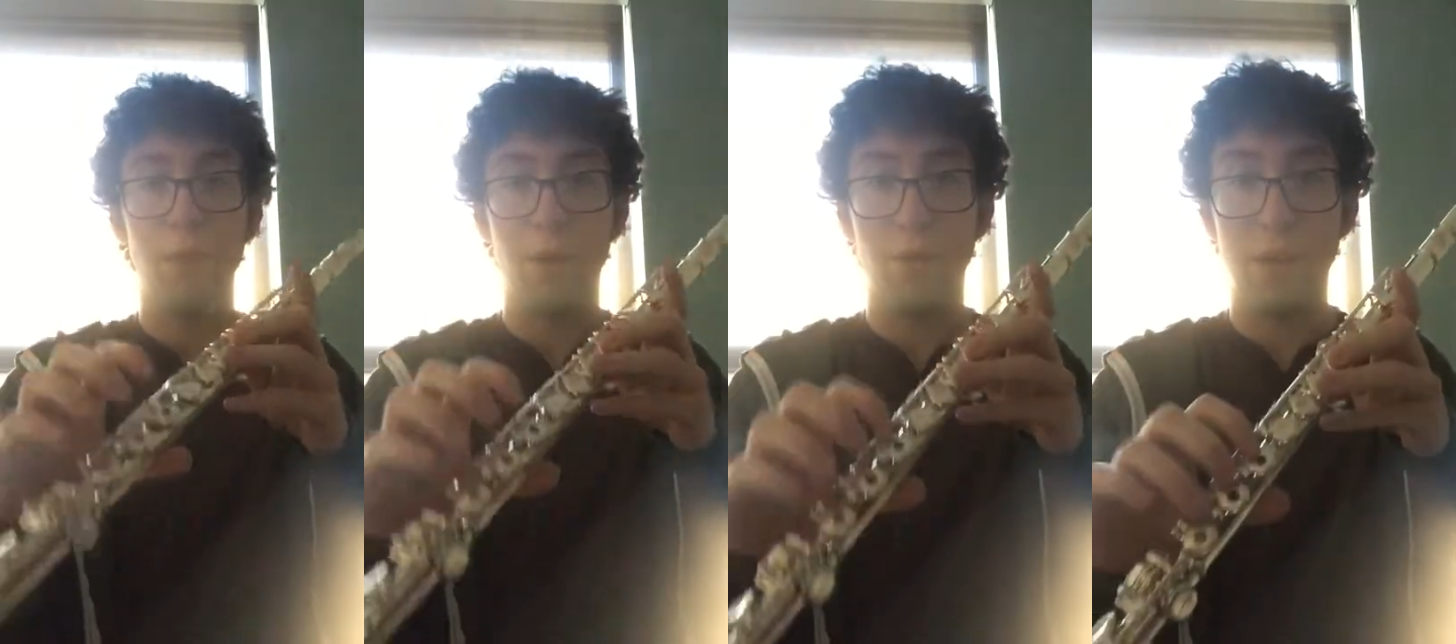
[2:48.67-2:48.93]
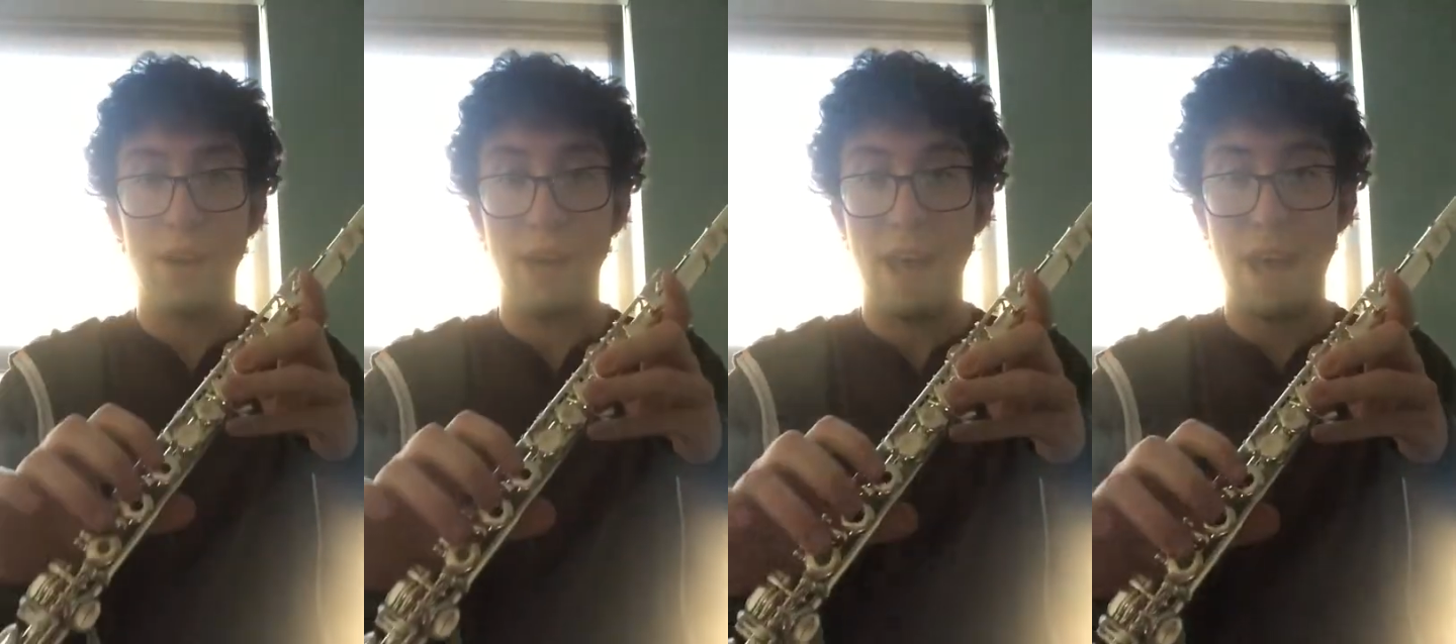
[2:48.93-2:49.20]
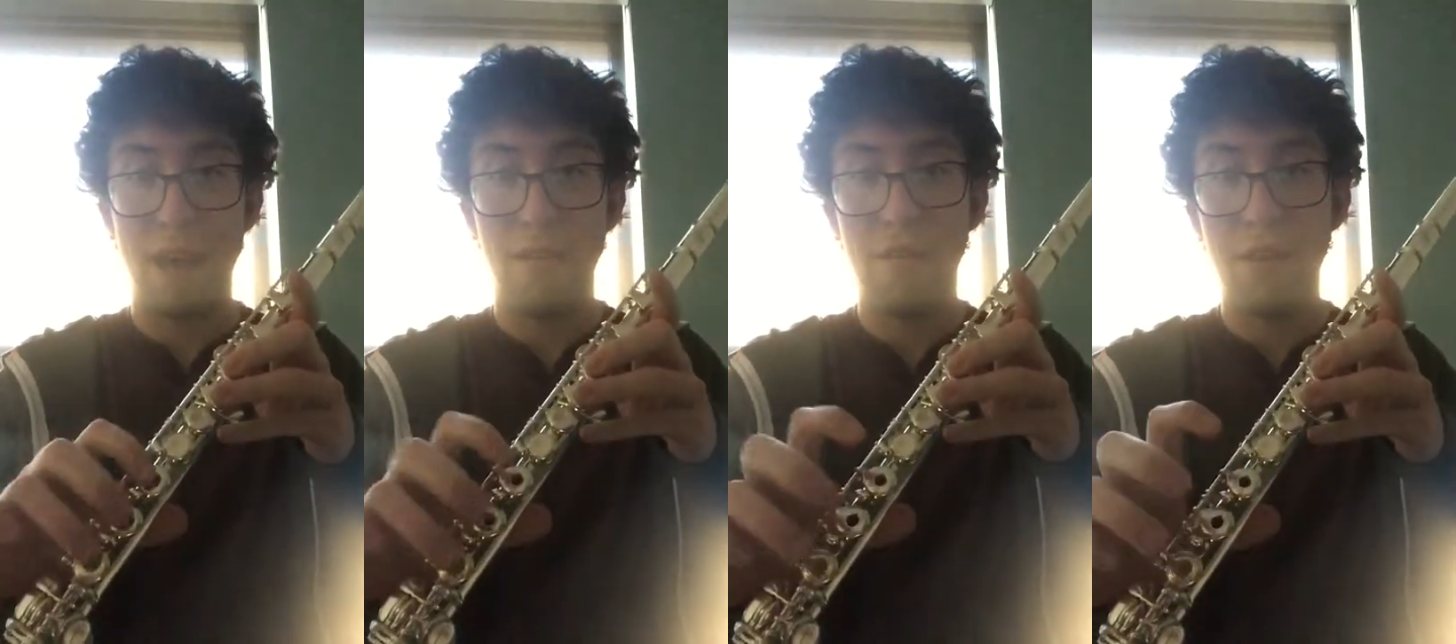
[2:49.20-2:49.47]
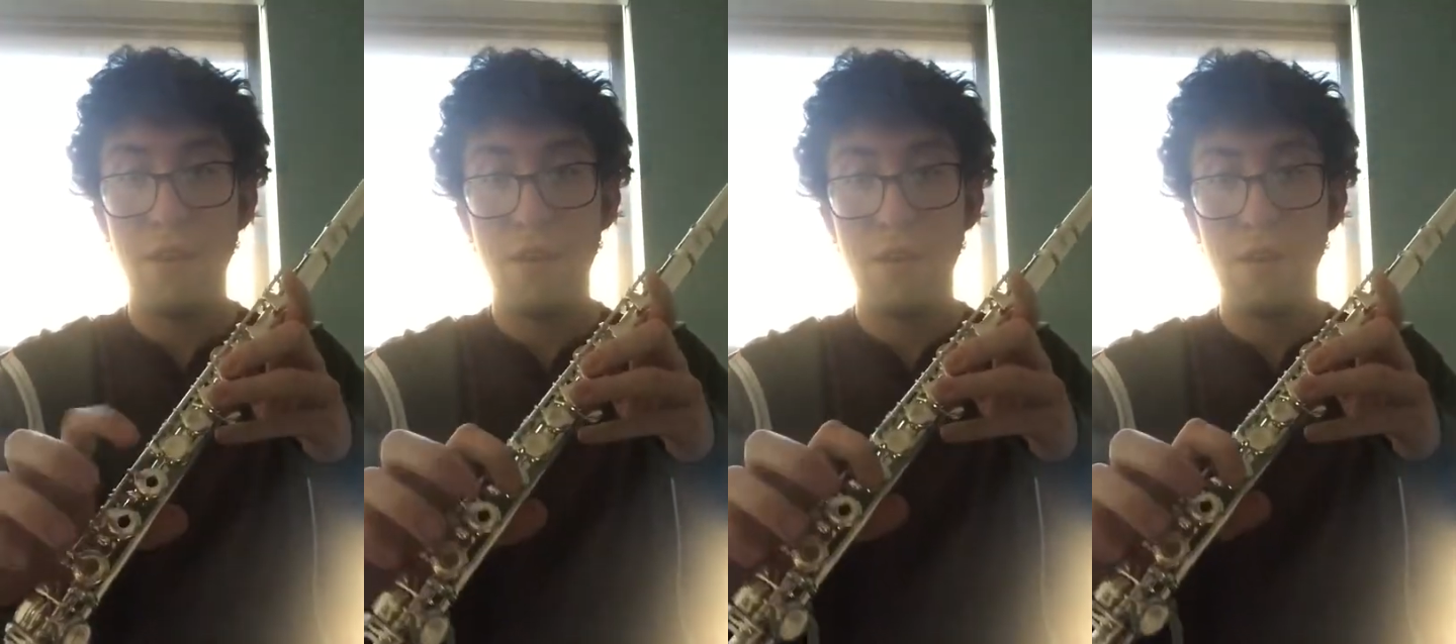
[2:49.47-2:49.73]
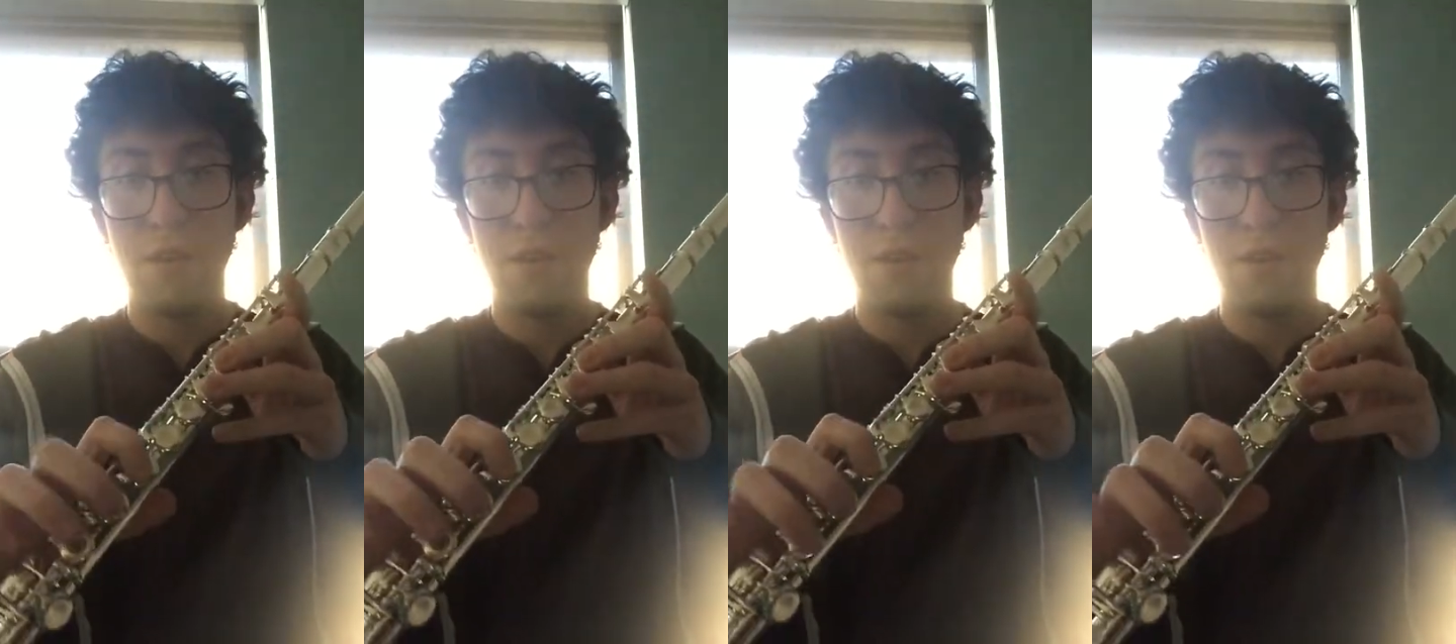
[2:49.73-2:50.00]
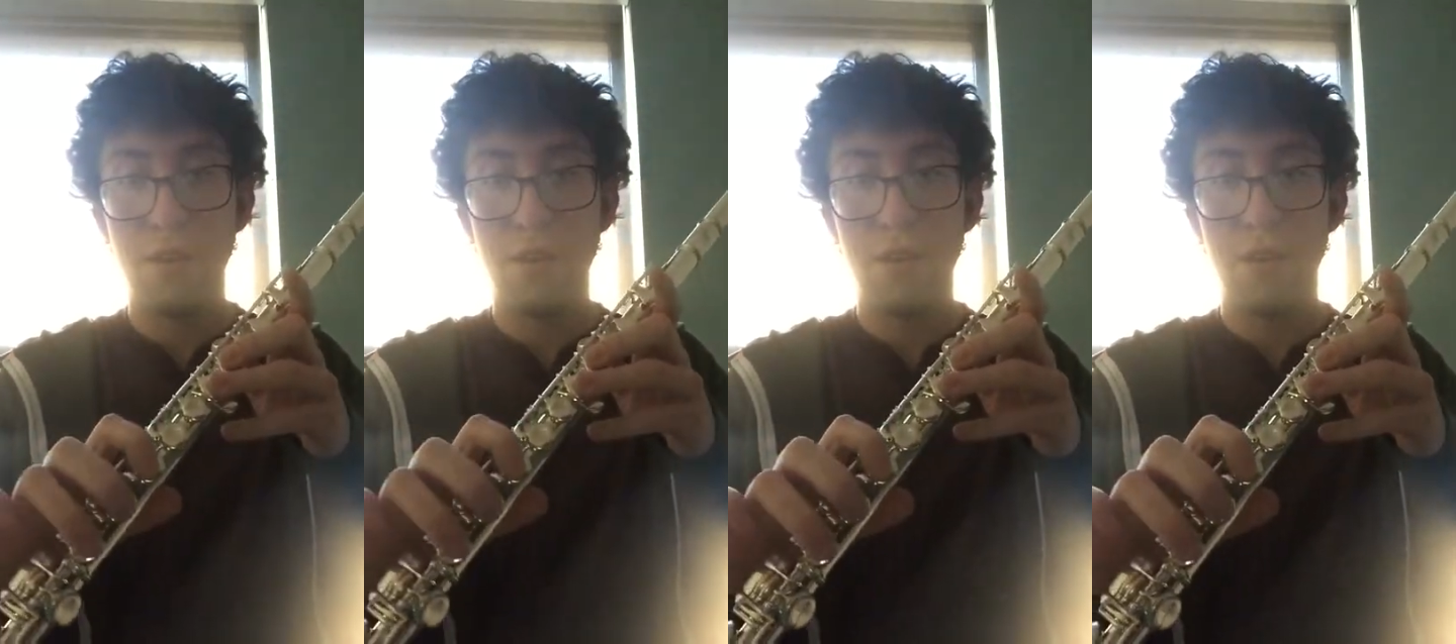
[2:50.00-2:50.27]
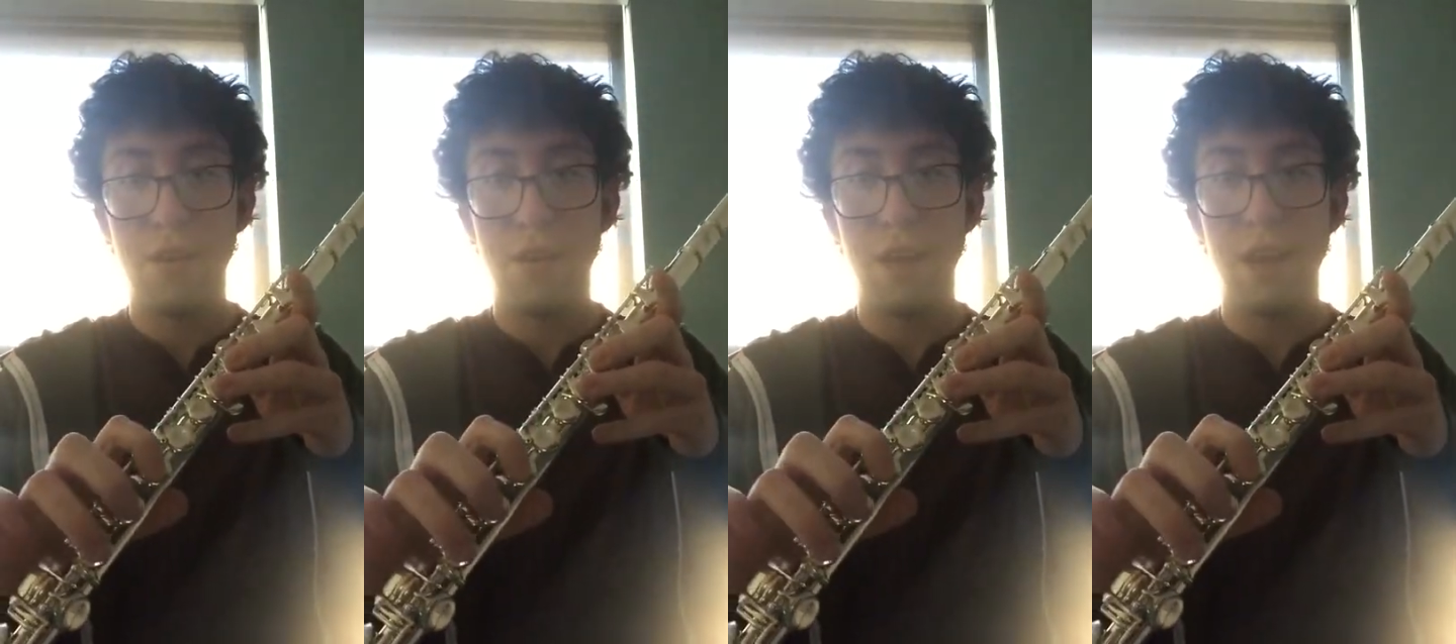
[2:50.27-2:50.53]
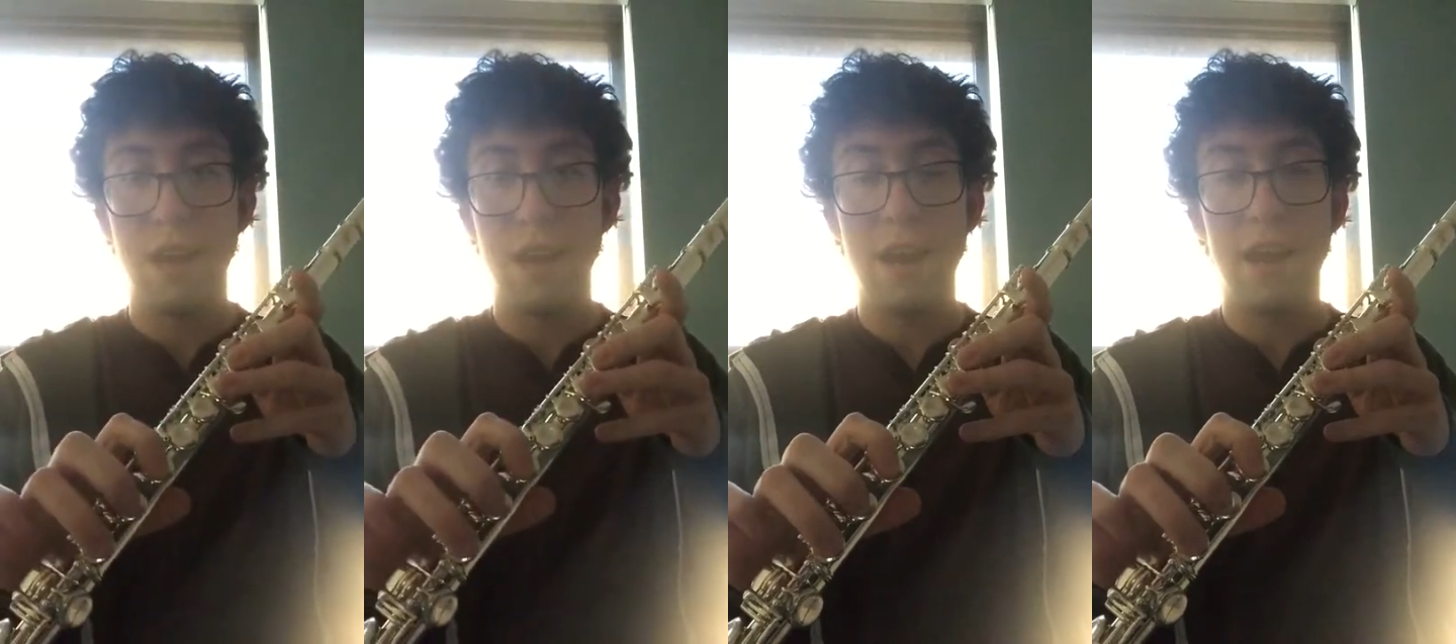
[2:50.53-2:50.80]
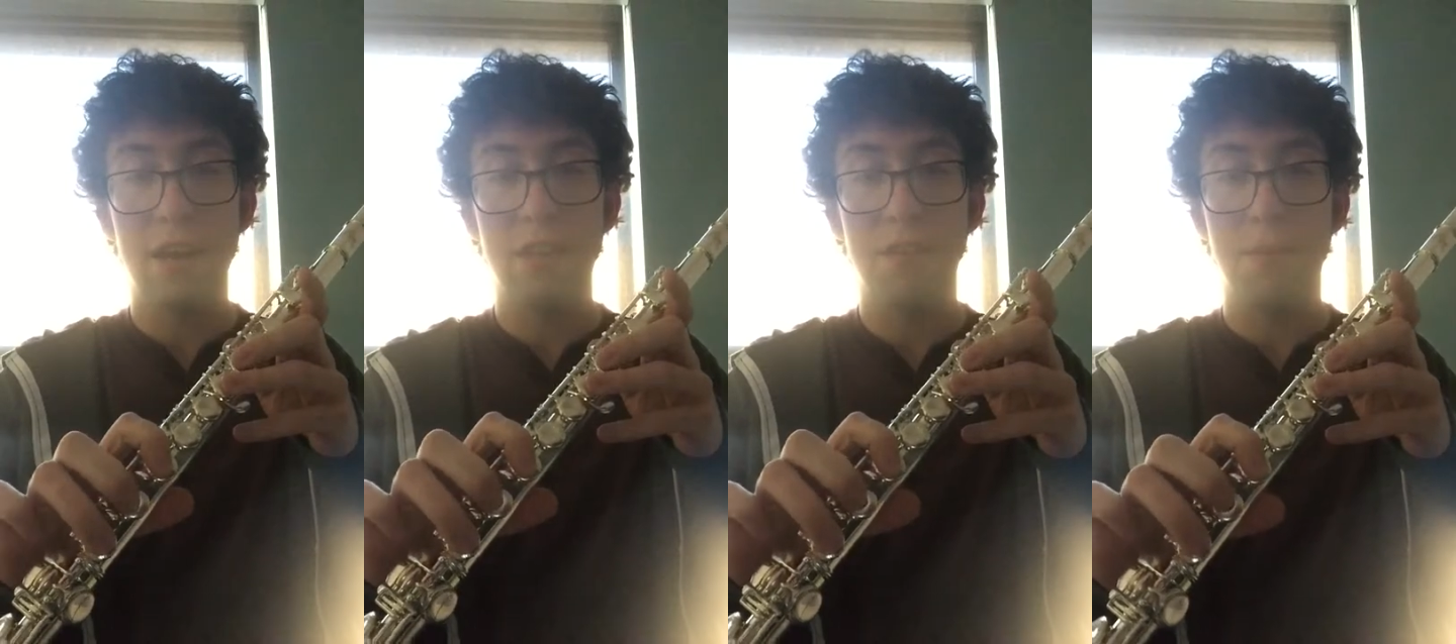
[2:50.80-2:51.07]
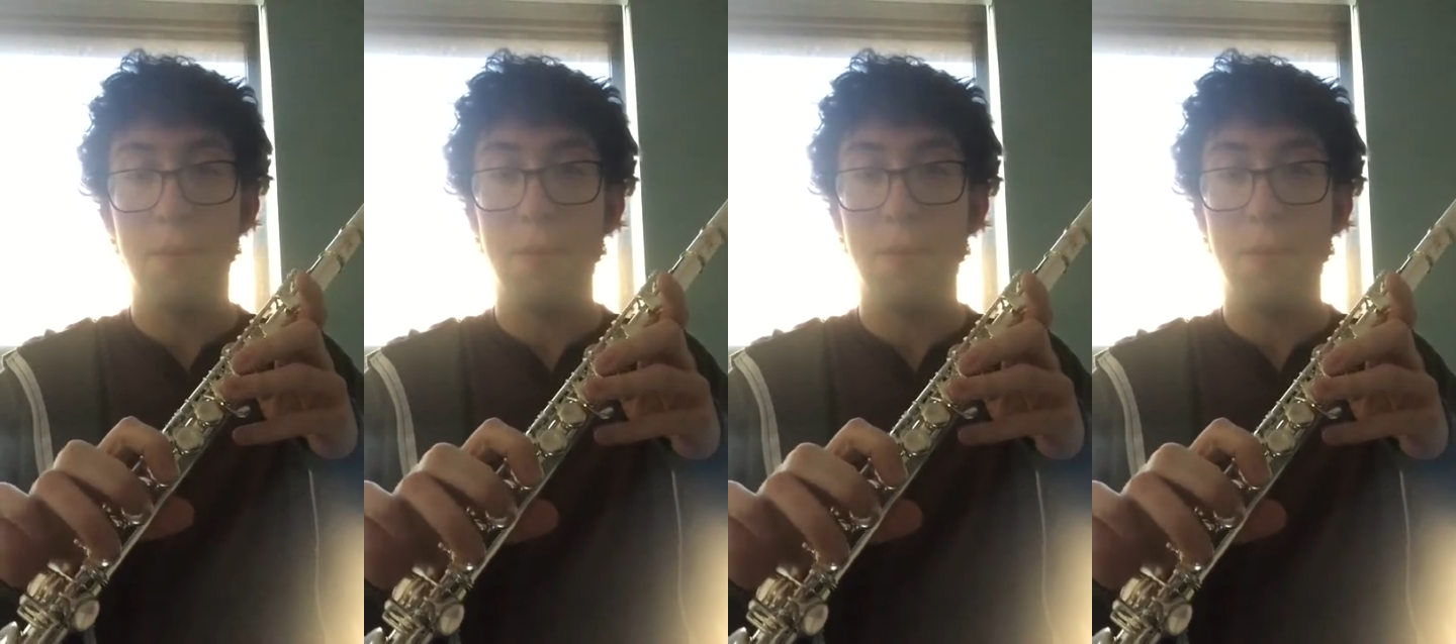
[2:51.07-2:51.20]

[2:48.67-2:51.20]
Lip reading: we're going to have index,